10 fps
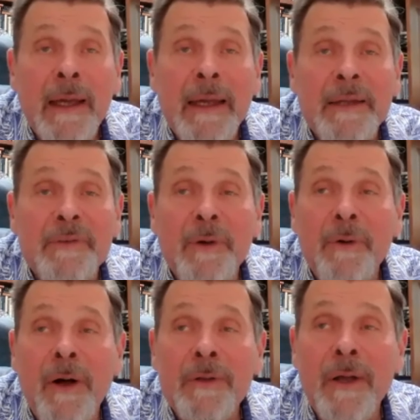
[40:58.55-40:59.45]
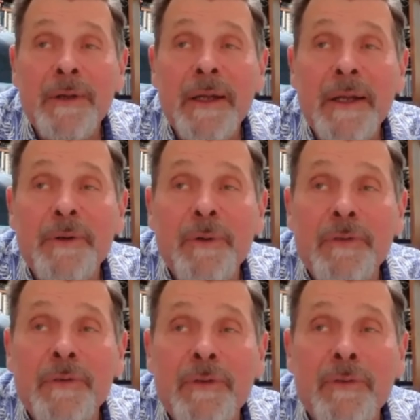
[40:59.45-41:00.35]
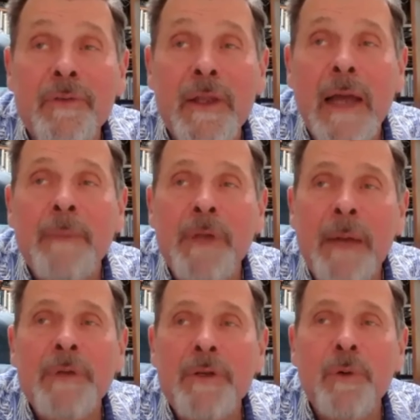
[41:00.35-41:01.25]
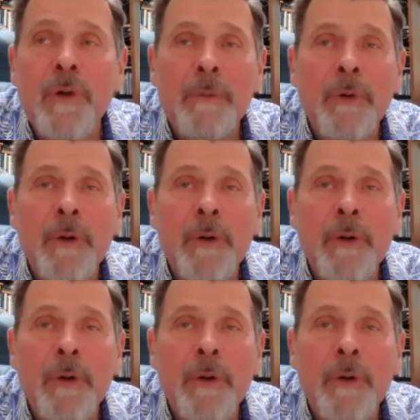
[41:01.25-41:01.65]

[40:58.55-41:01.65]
And so all, all you got to do is just think, I'm, I'm going to do it on